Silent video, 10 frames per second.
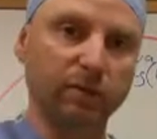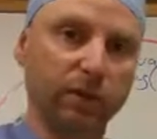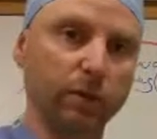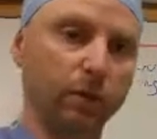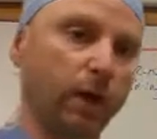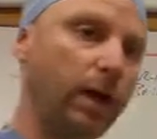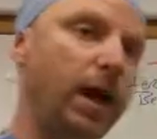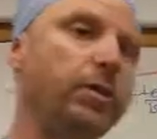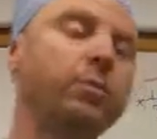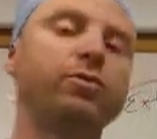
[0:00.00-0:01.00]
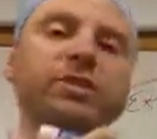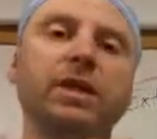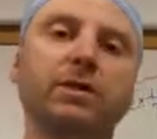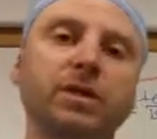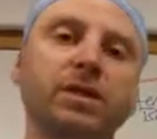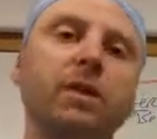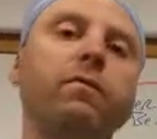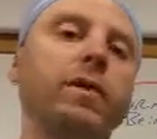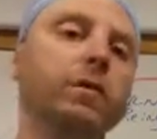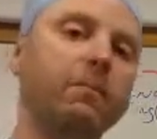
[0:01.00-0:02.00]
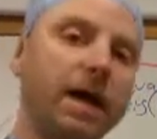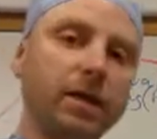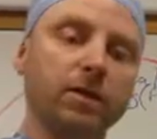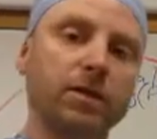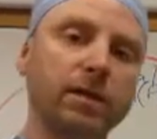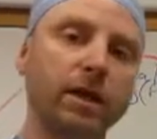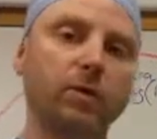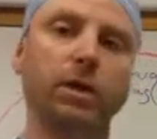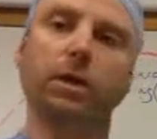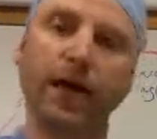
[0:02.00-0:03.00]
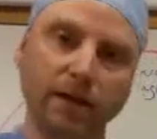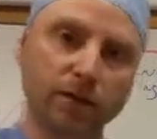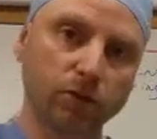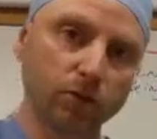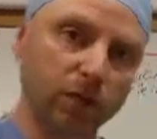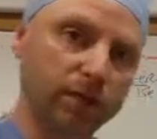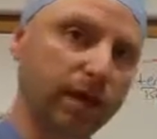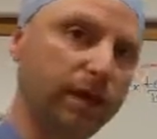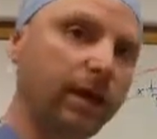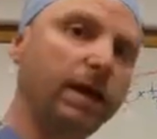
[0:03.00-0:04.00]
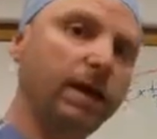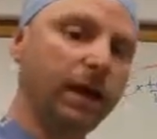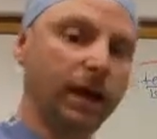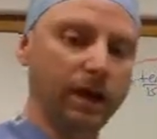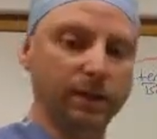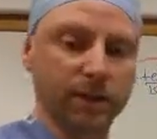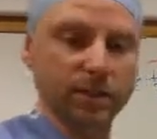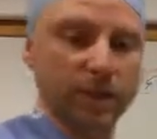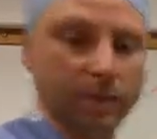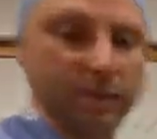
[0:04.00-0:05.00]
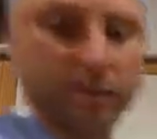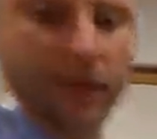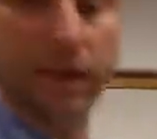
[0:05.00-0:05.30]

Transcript: of you, how you present yourself, what your body looks like, what your attitude looks like, and these types of